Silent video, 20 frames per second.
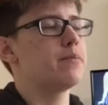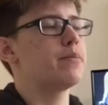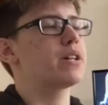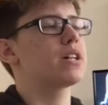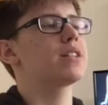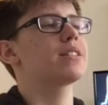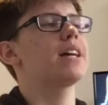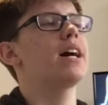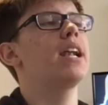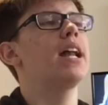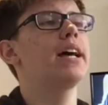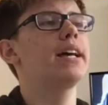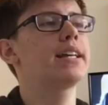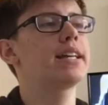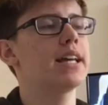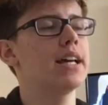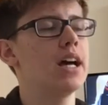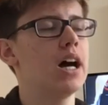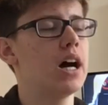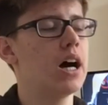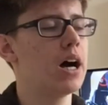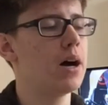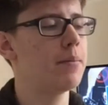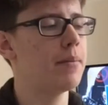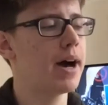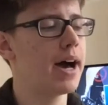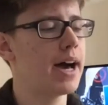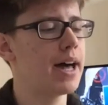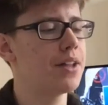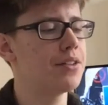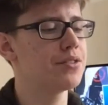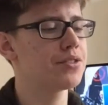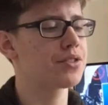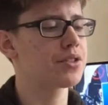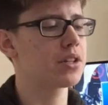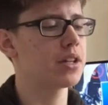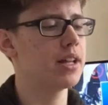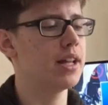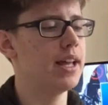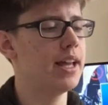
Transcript: because I like it, and